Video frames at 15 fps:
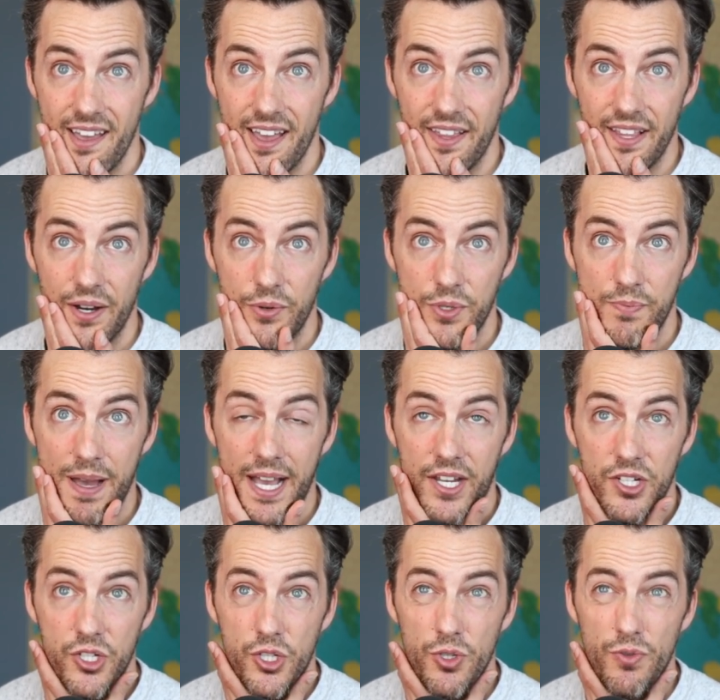And that was
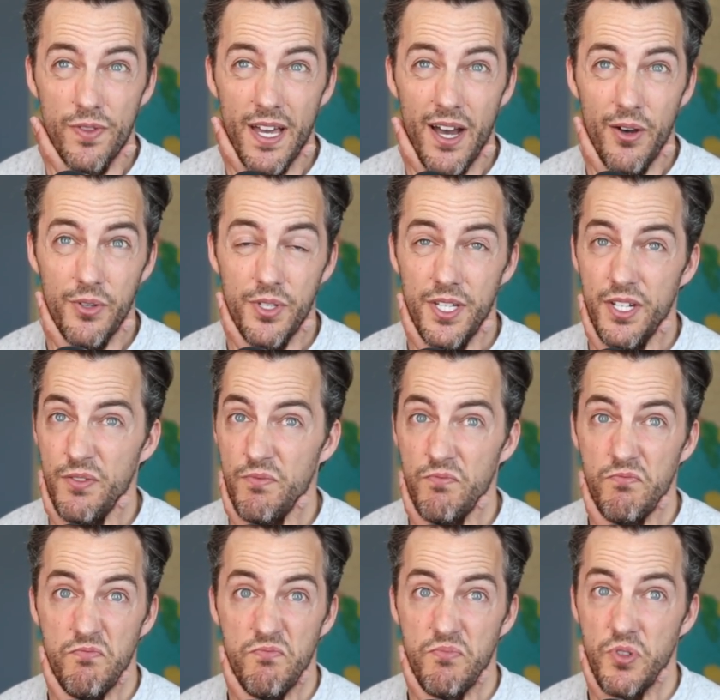back in
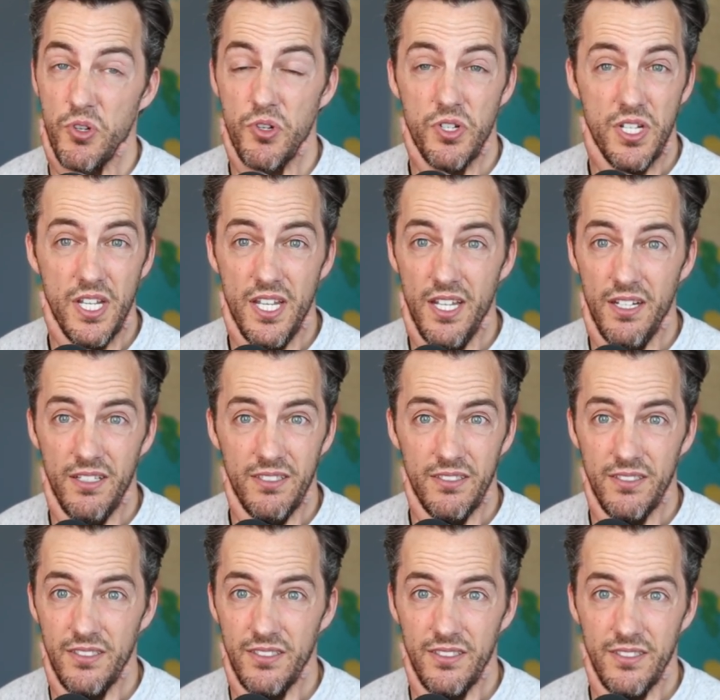2013.
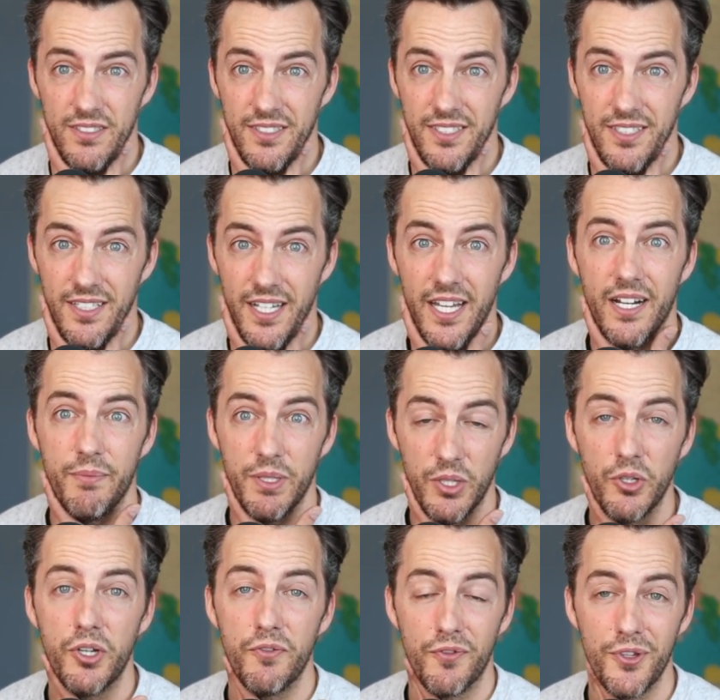And I've been
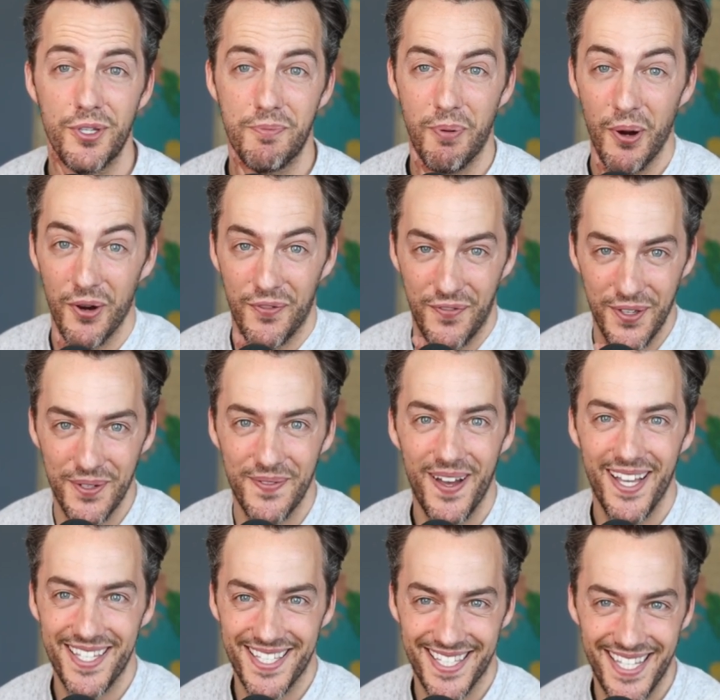looking for this perfume
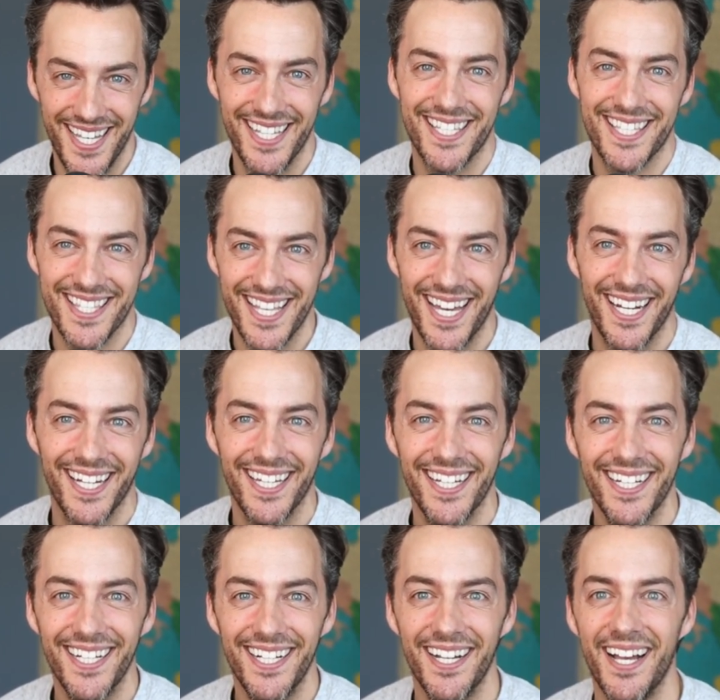since then.
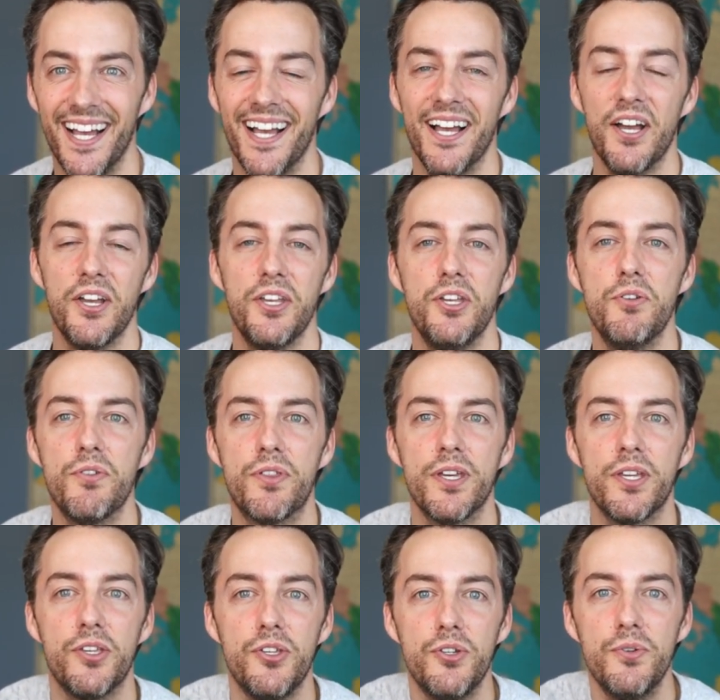You
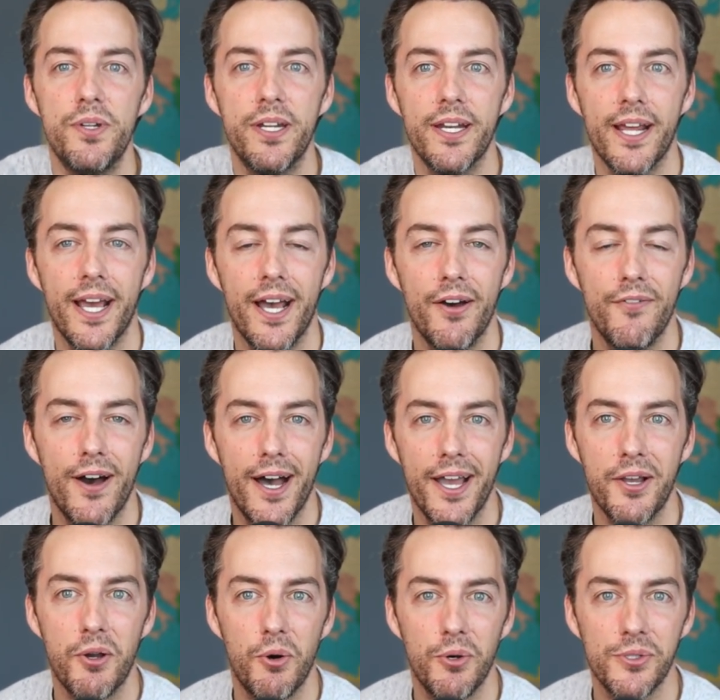think you didn't have
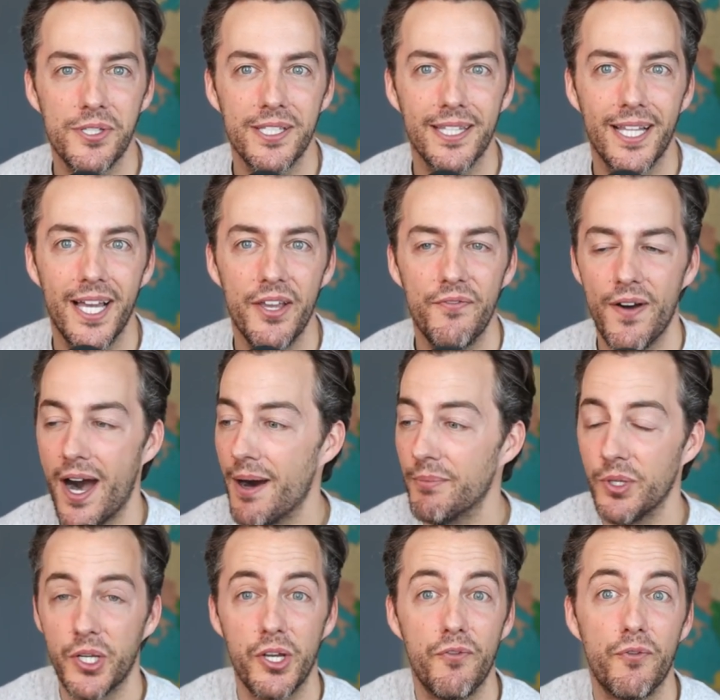high goals in life? I'm
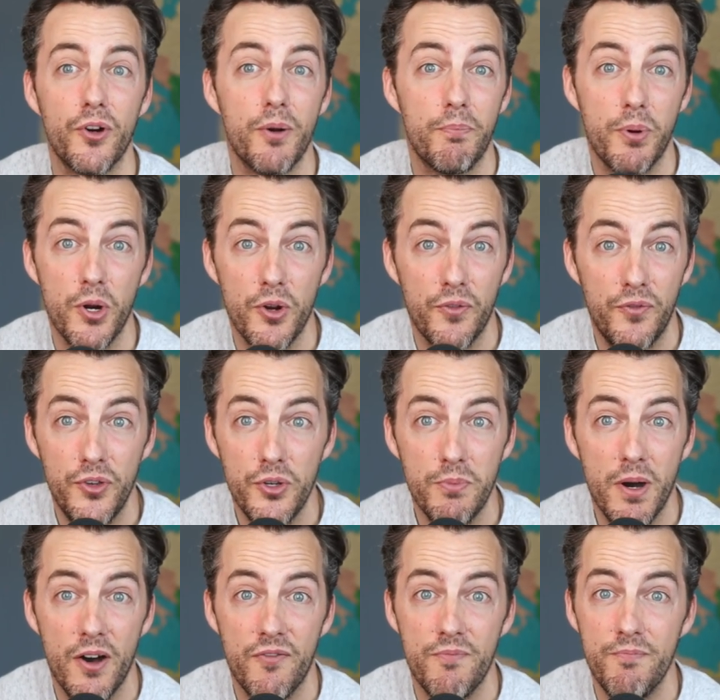looking for a
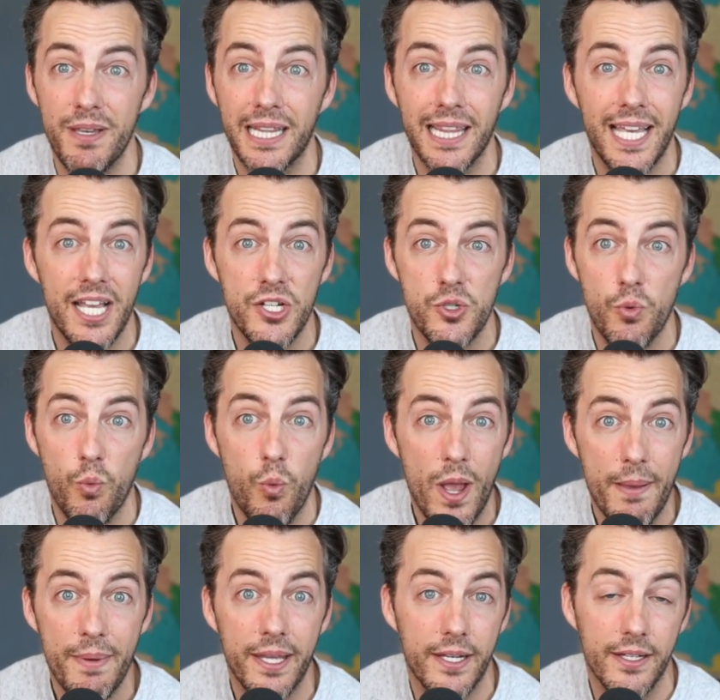perfume off middle aged
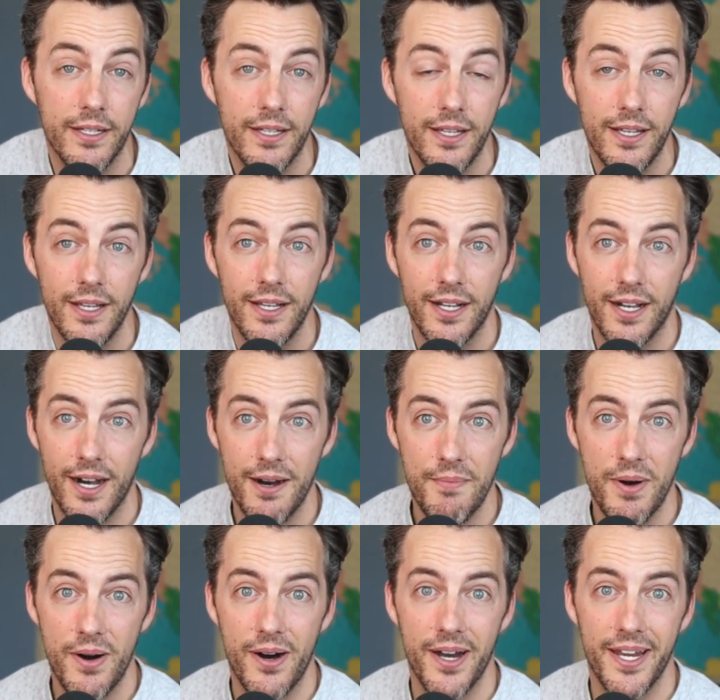women.
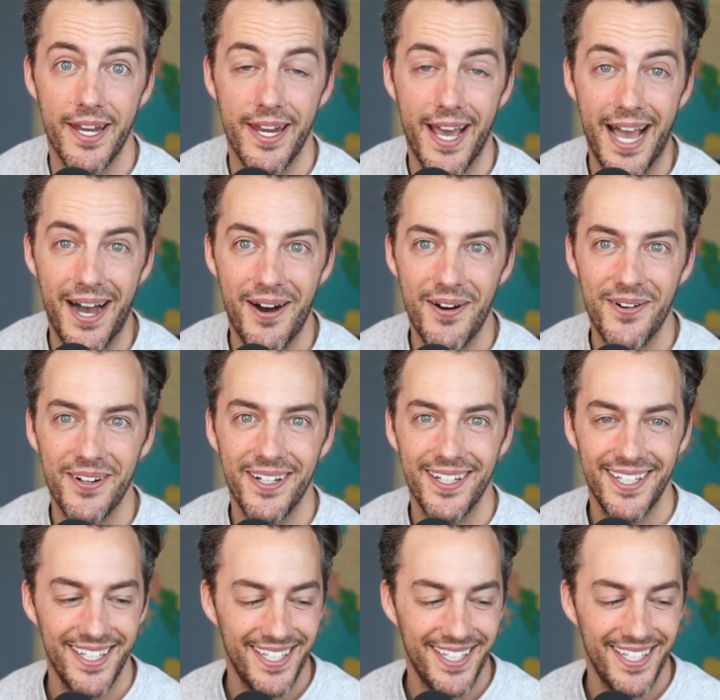Come on now.